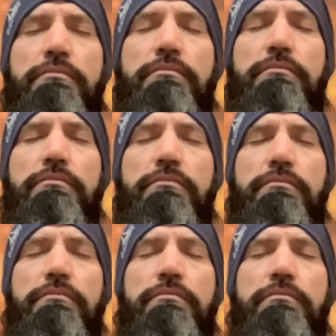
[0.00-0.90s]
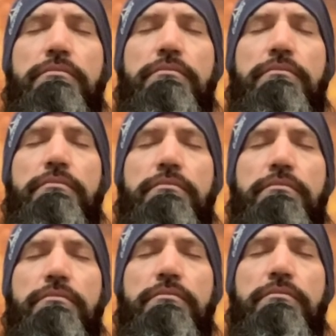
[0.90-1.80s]

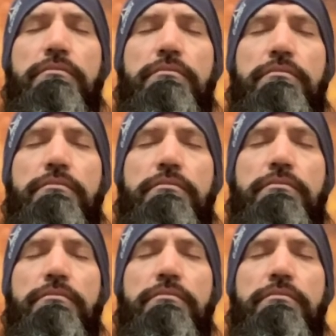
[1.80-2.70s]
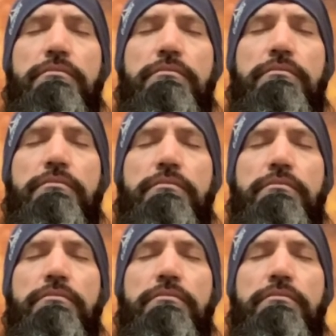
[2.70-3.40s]
(silence)